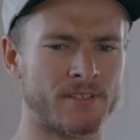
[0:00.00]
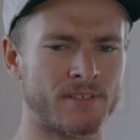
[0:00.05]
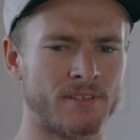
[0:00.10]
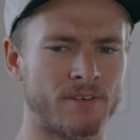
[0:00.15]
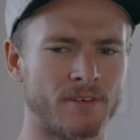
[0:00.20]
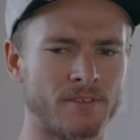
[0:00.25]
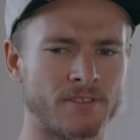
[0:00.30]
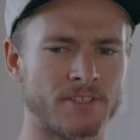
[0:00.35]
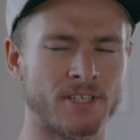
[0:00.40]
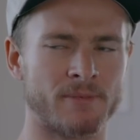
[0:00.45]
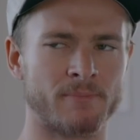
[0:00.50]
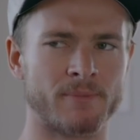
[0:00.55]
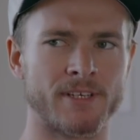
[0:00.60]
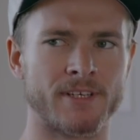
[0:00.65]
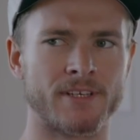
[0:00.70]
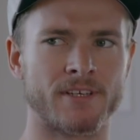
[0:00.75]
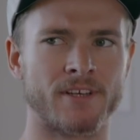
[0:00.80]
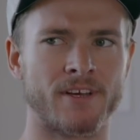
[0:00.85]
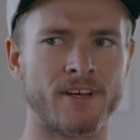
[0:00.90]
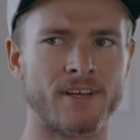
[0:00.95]
not jumping
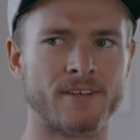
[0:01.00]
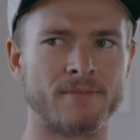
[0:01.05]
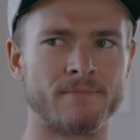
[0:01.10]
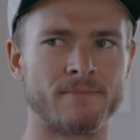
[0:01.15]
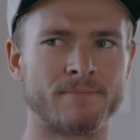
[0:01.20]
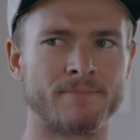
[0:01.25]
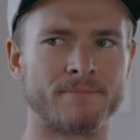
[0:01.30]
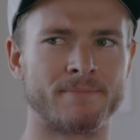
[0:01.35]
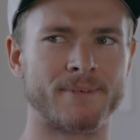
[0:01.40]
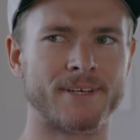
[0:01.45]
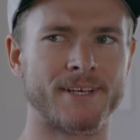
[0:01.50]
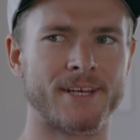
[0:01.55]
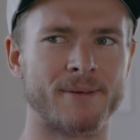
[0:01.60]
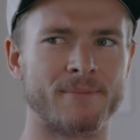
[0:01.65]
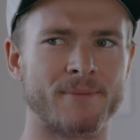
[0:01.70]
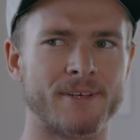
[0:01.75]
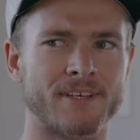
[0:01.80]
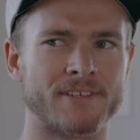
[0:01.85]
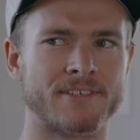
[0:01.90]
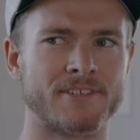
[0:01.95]
in line and
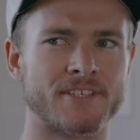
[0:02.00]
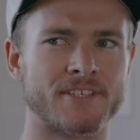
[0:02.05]
becoming a